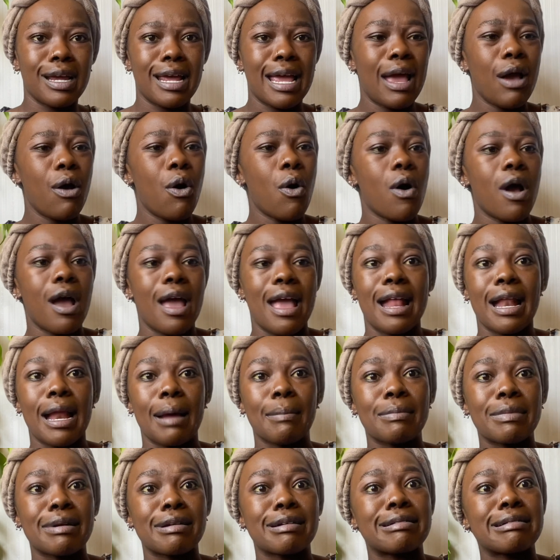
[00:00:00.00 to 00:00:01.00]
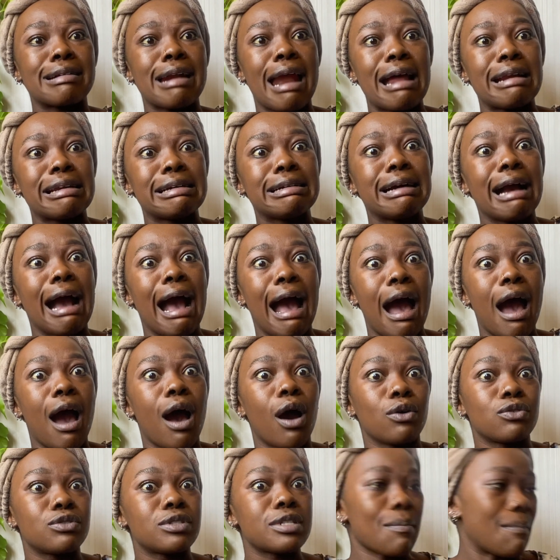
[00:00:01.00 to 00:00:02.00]
Oh, and I'm running
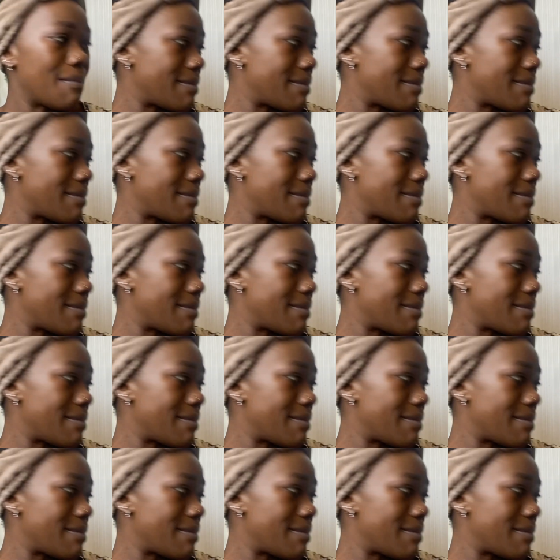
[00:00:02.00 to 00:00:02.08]
out,